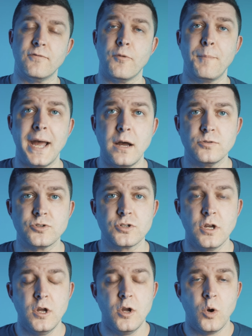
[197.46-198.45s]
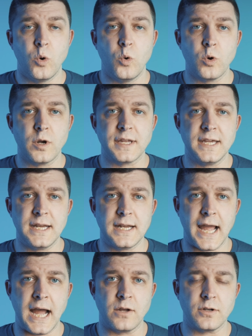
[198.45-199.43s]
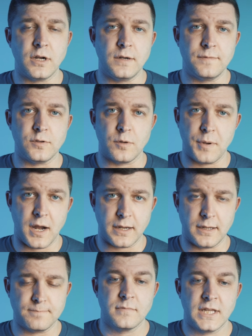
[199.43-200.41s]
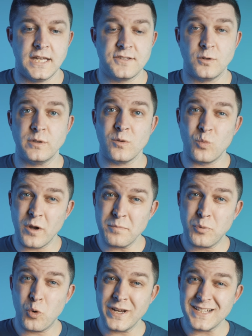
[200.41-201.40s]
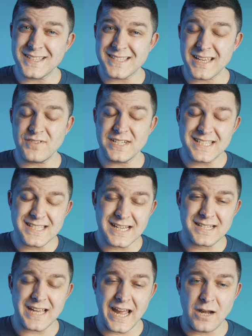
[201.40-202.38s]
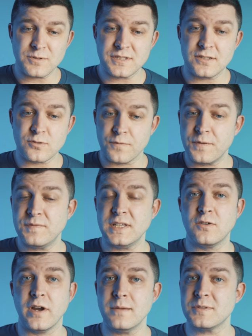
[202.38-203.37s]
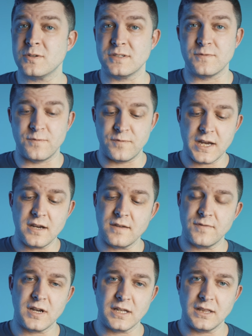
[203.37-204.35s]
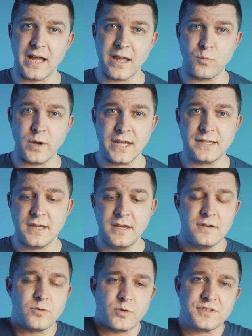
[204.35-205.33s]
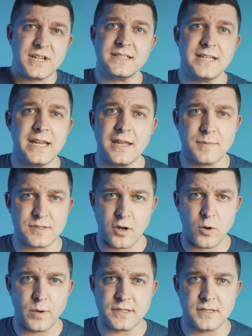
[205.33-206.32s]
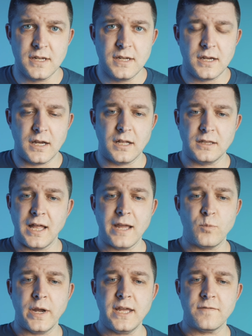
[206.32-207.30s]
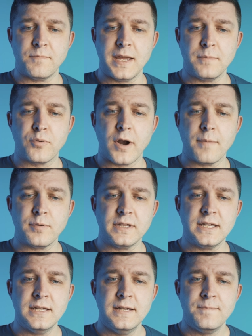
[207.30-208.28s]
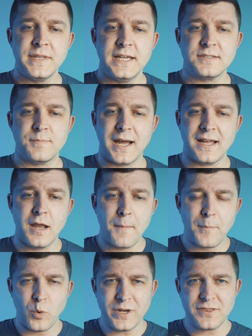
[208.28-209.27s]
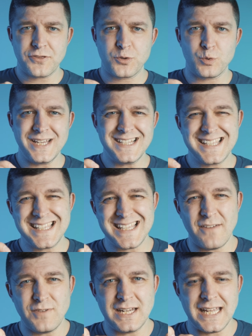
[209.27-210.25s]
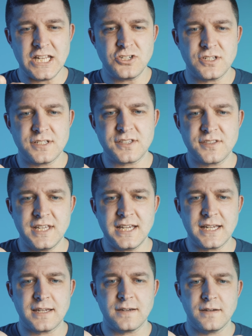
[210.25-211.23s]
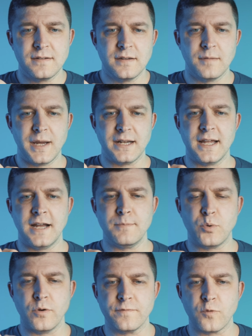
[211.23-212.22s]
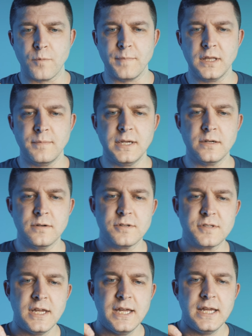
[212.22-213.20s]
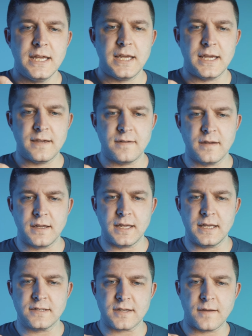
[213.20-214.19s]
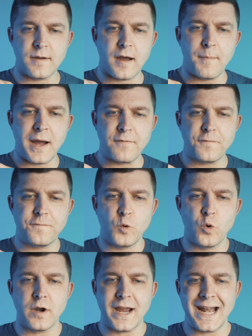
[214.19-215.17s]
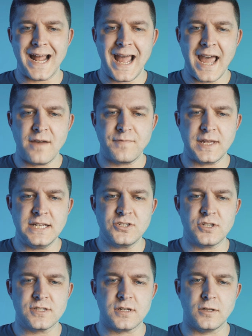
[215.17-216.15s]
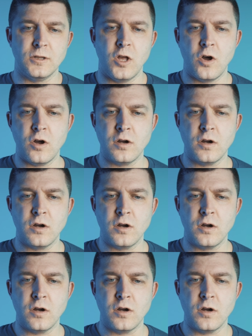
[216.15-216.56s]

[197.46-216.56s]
a pouch or get it out of your pocket. It's only 1.76 ounces or 50 grams, so it's very lightweight. Of course, titanium is always lightweight if made properly. It's about 0.37 inches thick, about 9.4 millimeters. It's about 4.5 inches long,